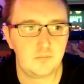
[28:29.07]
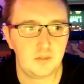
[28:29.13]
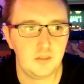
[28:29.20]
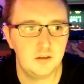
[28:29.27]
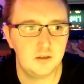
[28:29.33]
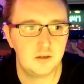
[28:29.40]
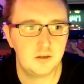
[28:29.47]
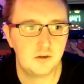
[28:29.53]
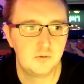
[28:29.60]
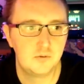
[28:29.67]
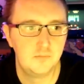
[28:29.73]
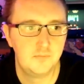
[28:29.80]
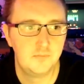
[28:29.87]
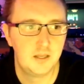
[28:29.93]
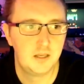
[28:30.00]
Cool.
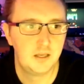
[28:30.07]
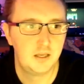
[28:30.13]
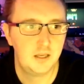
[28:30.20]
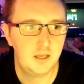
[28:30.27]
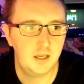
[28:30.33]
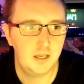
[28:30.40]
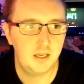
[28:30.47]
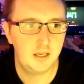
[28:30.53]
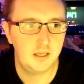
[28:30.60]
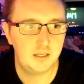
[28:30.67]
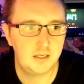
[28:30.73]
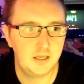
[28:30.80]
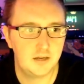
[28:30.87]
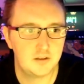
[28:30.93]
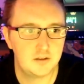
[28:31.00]
And
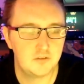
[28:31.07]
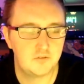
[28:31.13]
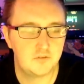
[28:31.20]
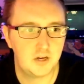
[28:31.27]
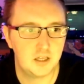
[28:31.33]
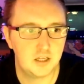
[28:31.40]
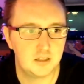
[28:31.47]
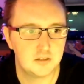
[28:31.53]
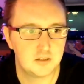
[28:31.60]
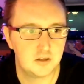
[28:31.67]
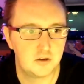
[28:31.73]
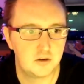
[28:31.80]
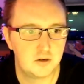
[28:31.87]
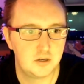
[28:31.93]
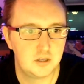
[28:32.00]
now that the file is
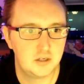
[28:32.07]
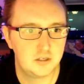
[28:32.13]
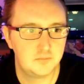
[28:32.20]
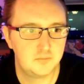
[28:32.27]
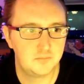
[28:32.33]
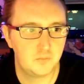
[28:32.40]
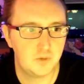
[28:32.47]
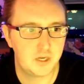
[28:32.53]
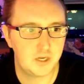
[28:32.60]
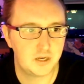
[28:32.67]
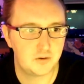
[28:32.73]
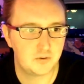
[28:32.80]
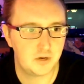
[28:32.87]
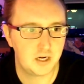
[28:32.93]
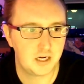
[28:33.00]
loaded, we can
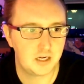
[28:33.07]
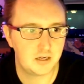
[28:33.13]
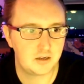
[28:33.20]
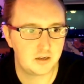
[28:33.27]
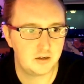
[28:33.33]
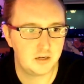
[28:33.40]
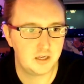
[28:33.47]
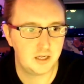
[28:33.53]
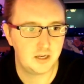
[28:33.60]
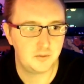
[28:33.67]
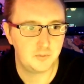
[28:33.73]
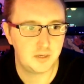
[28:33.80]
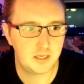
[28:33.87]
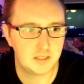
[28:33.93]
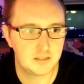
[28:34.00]
right click on it and we
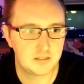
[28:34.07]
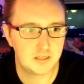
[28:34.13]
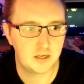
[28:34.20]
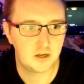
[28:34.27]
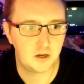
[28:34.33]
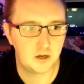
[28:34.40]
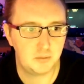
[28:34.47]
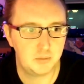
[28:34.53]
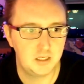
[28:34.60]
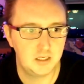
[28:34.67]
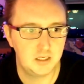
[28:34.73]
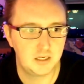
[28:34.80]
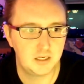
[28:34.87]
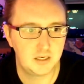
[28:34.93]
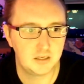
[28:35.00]
can say copy
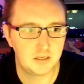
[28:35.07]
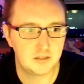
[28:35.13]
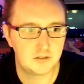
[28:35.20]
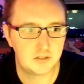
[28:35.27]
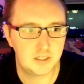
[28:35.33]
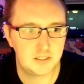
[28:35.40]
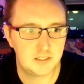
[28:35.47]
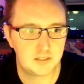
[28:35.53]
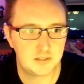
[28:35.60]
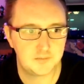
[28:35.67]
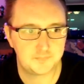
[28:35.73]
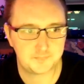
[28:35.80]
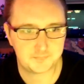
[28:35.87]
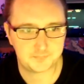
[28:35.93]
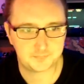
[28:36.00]
link address
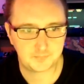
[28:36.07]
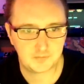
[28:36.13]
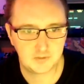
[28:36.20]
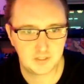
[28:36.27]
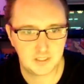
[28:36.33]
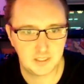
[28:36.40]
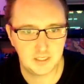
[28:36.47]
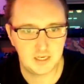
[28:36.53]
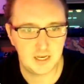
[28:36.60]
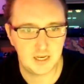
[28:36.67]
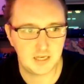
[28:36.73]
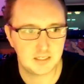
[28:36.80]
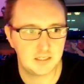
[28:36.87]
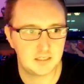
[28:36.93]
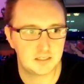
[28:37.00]
to get
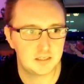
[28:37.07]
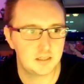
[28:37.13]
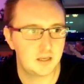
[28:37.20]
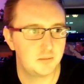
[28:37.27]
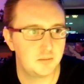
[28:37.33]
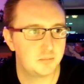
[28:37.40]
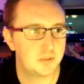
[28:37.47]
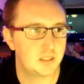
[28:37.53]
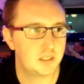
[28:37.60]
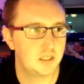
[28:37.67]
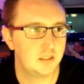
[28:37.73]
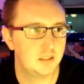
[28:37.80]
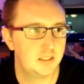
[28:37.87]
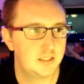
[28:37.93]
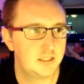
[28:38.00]
access to that particular
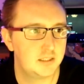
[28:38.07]
link.